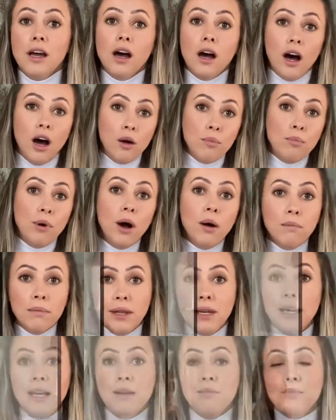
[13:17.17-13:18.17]
I'll pop the
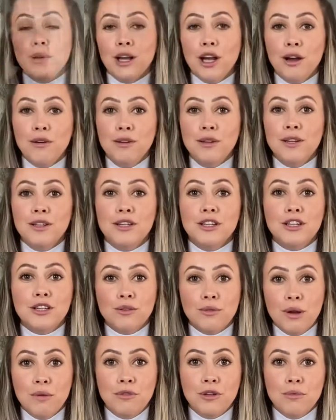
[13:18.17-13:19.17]
link below in the
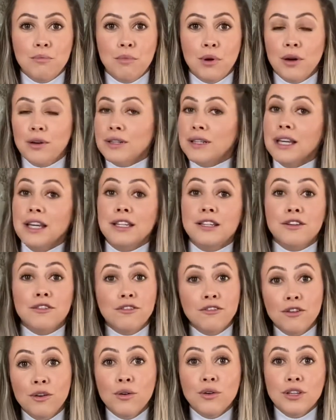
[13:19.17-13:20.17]
description box. It's a
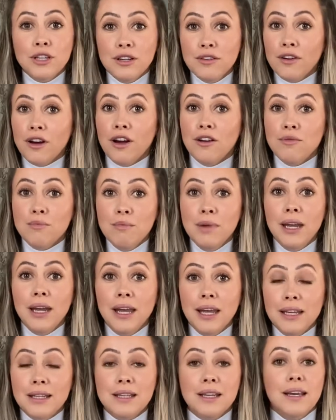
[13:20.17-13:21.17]

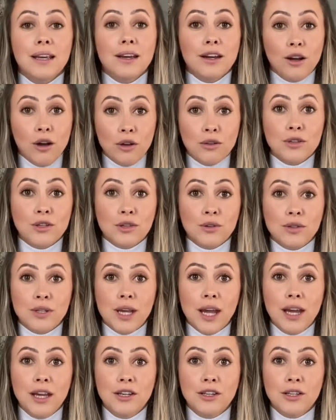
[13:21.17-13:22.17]
45-minute
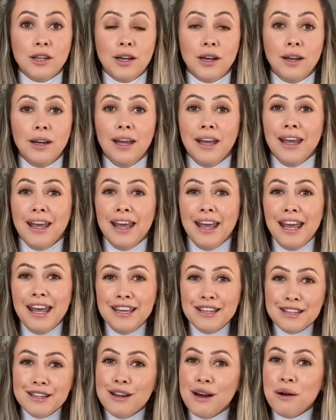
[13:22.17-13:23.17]
consultation.
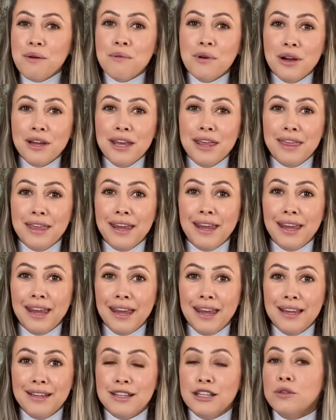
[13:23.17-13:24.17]
It's not what you think it
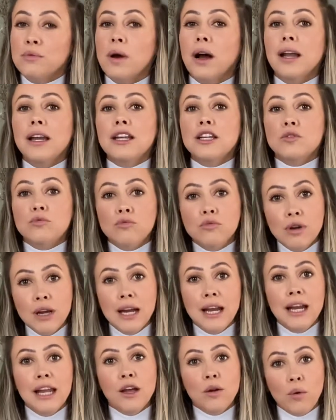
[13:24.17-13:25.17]
is as well. It's
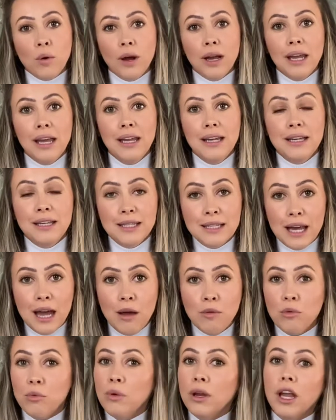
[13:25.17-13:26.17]
really quite
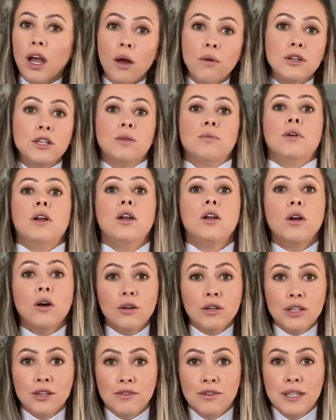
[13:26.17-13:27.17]
in-depth. We go into a
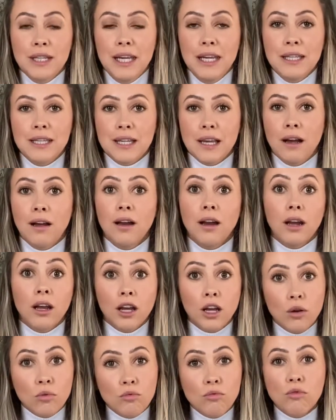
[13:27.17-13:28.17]
lot of detail, and I
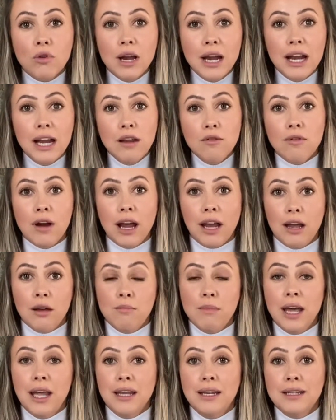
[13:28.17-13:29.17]
can really
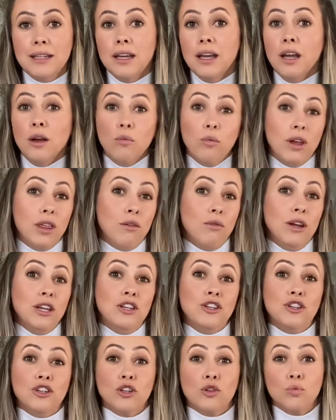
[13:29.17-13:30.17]
recommend whether it's
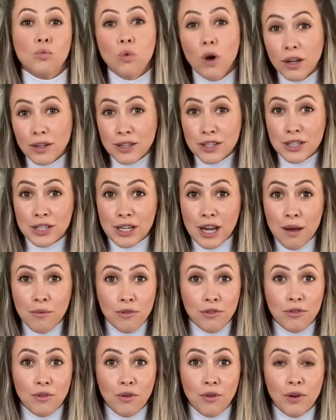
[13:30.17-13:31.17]
just one step
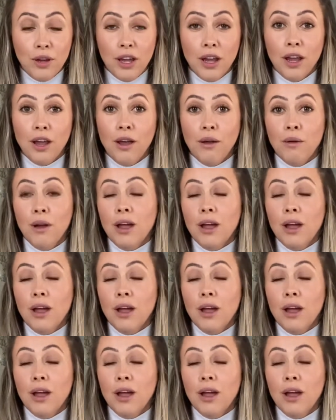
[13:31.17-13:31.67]
for you,